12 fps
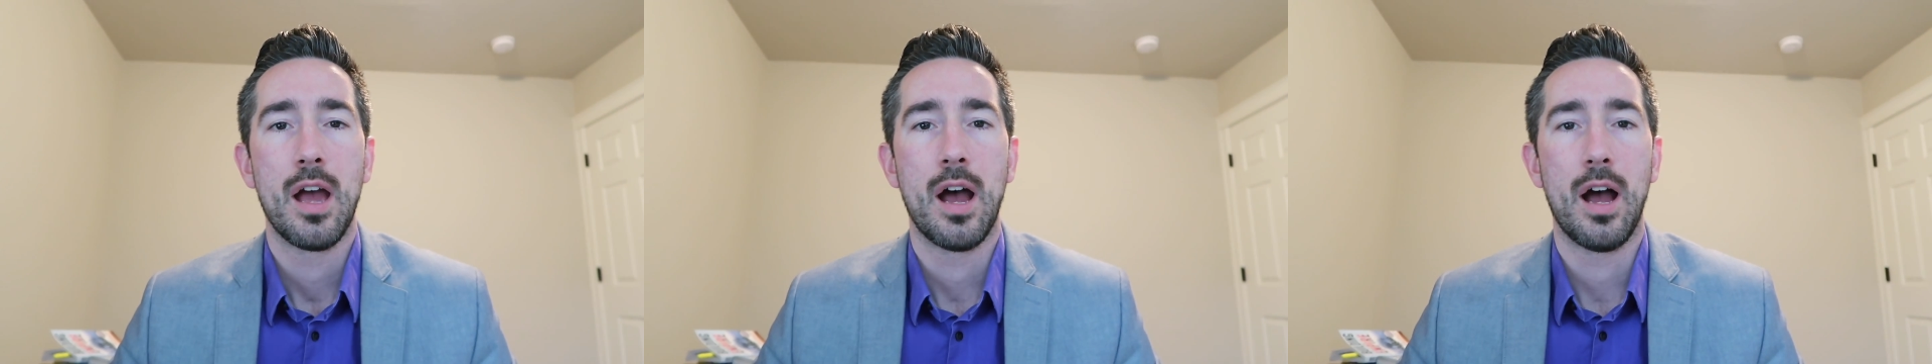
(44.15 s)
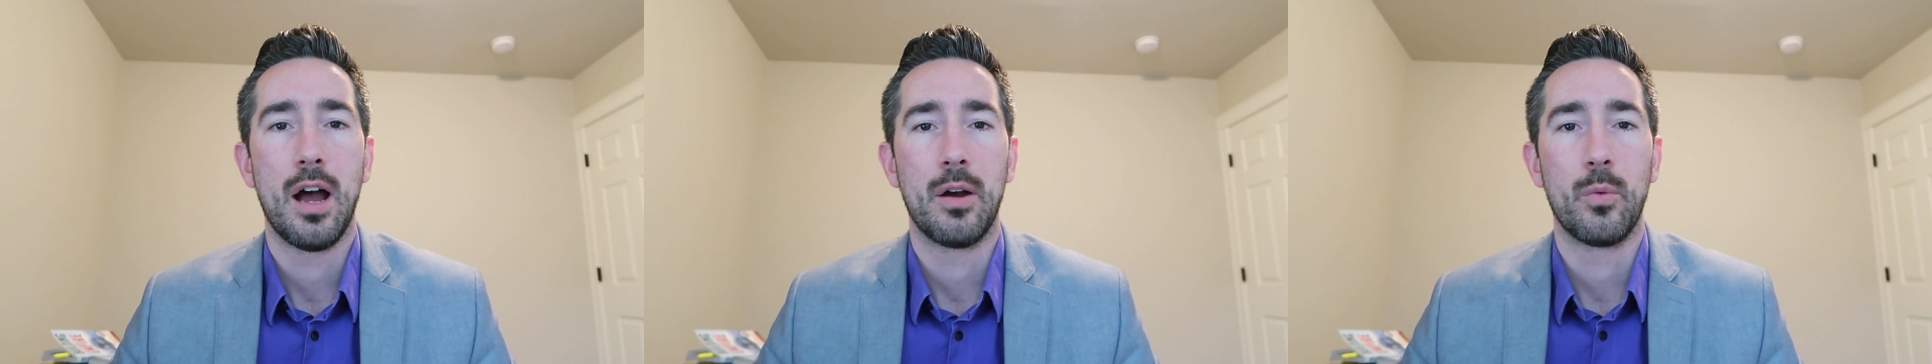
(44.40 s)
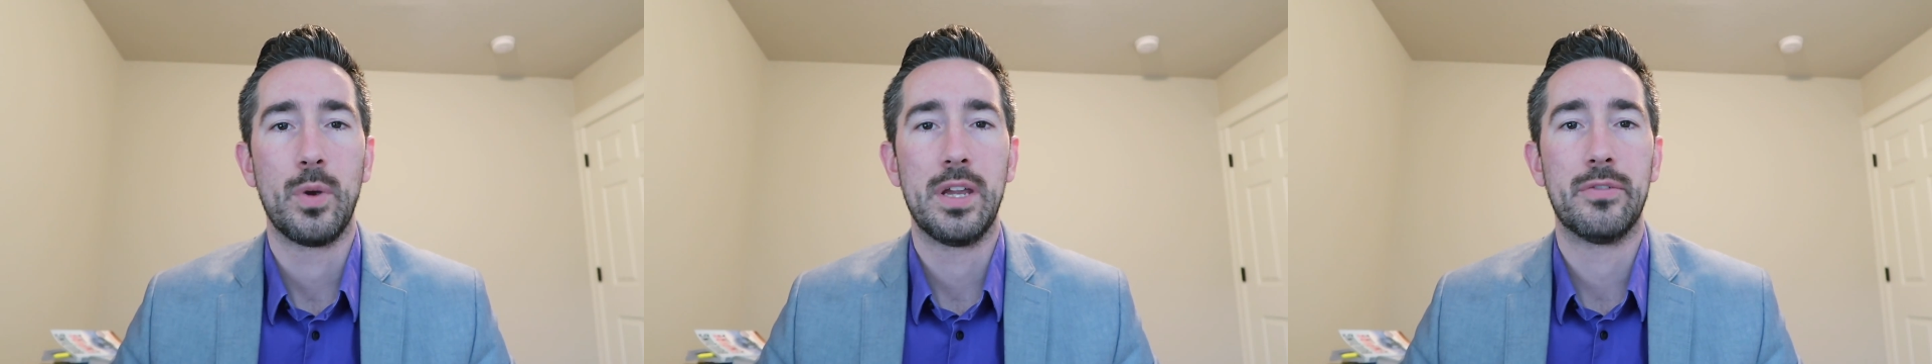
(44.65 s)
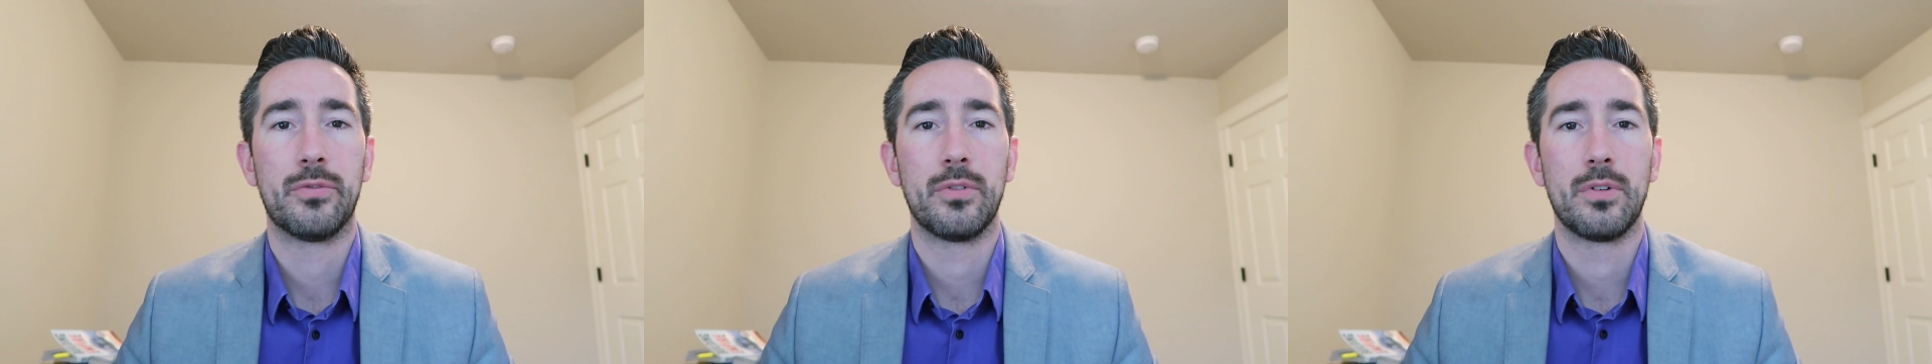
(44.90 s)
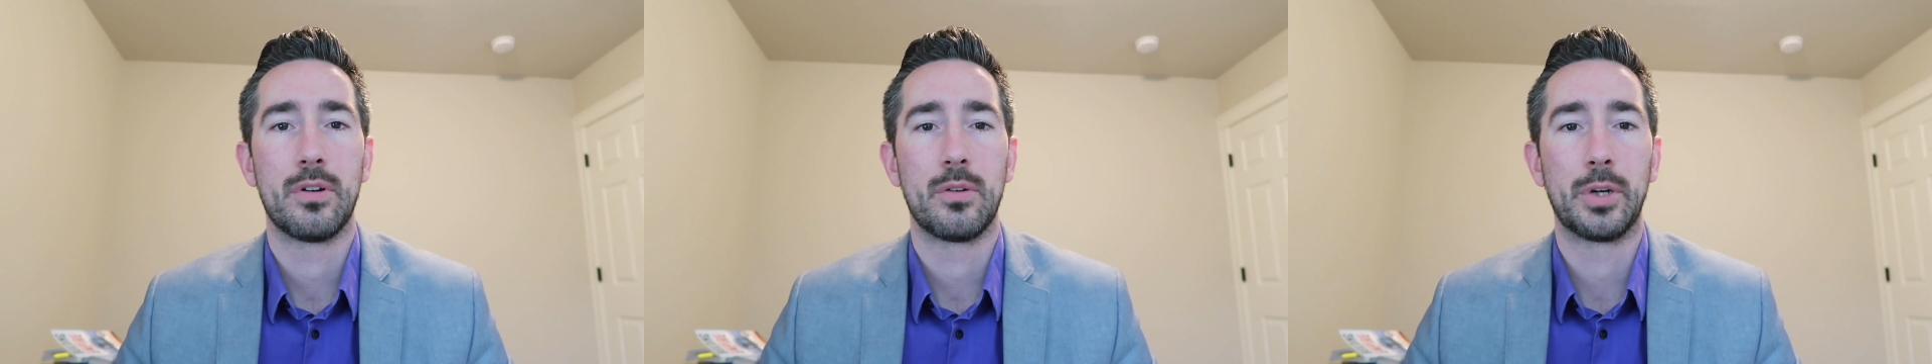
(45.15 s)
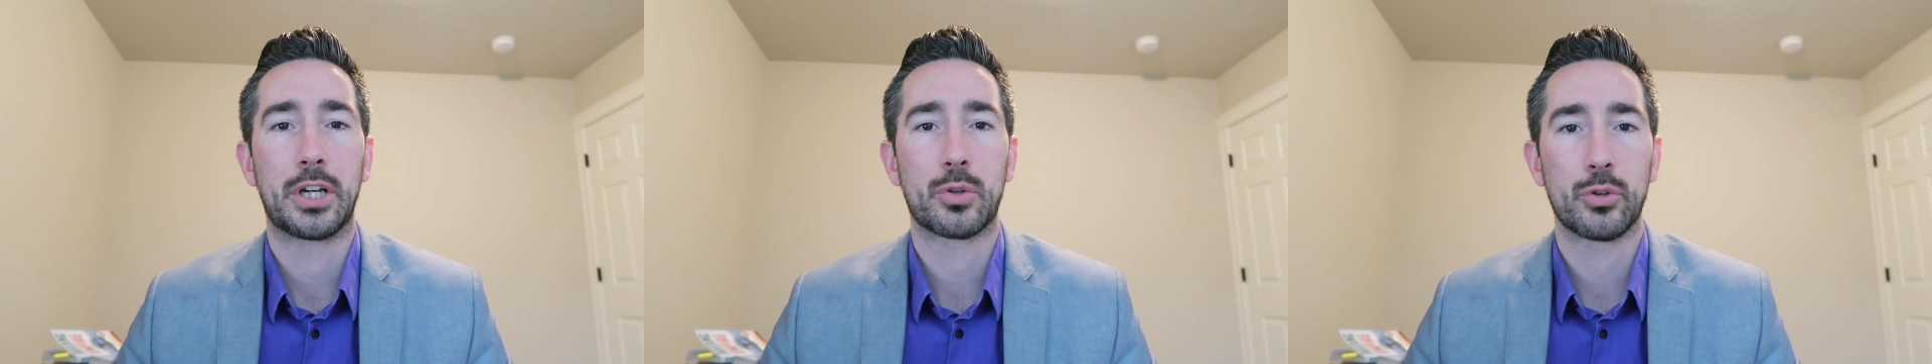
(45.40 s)
uh, we've
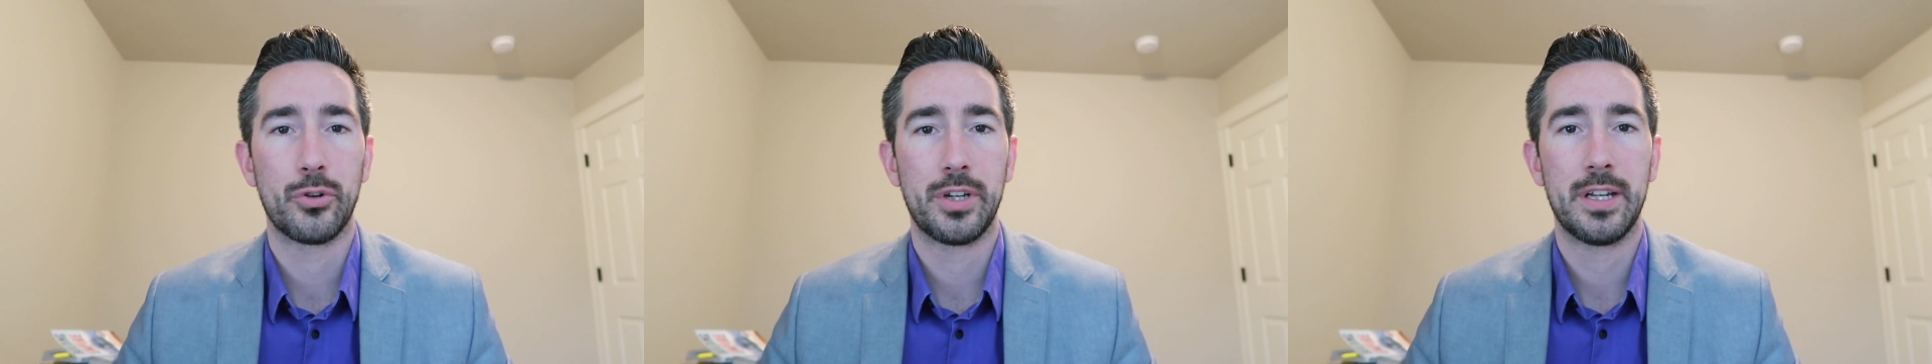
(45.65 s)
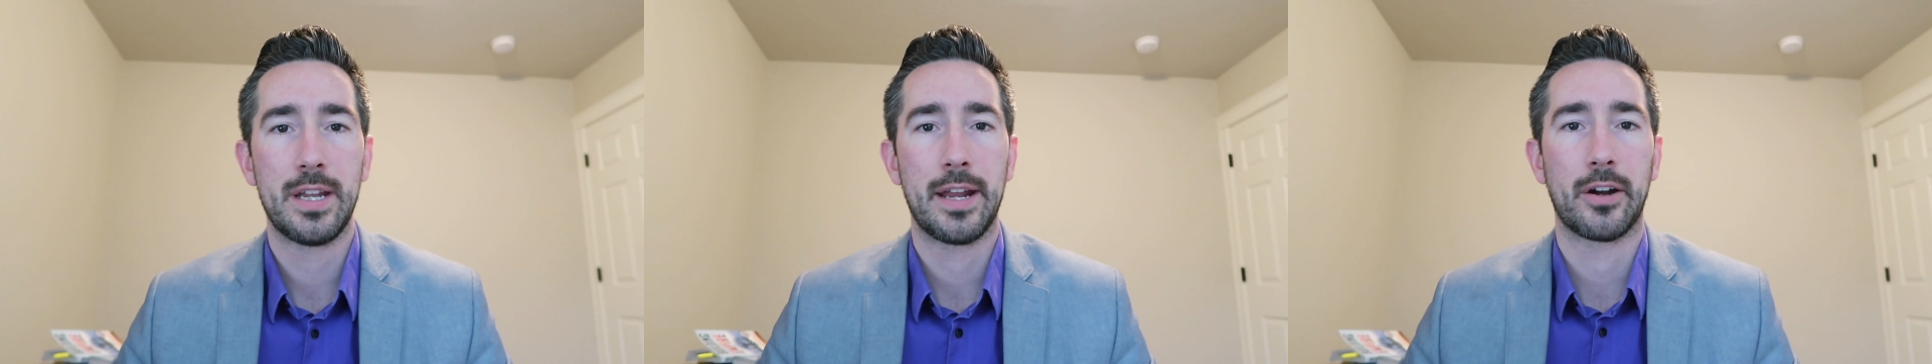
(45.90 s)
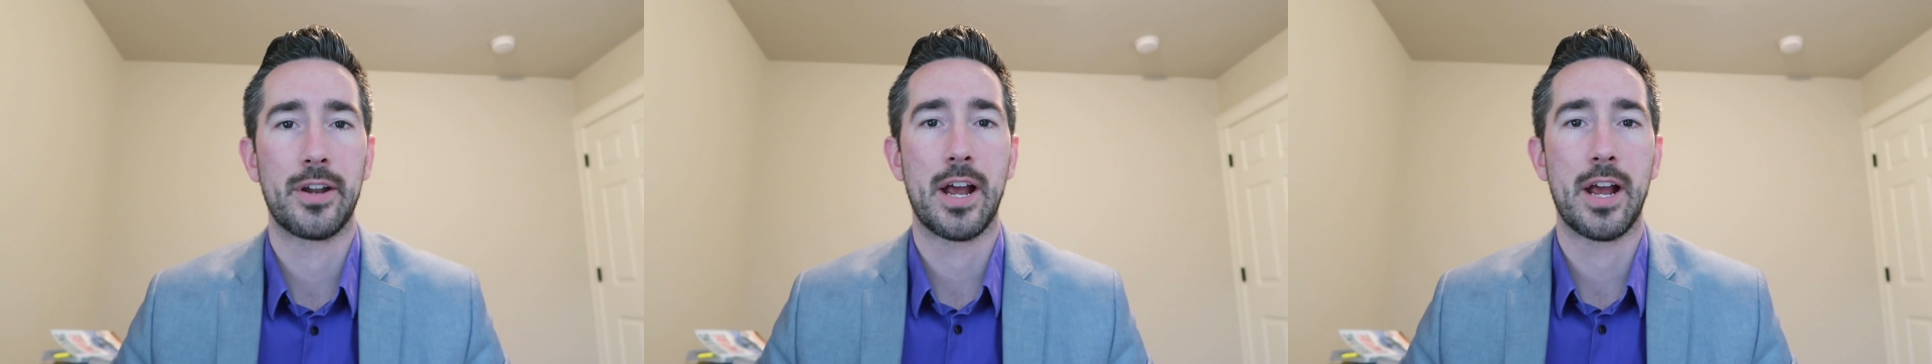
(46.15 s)
recruited and are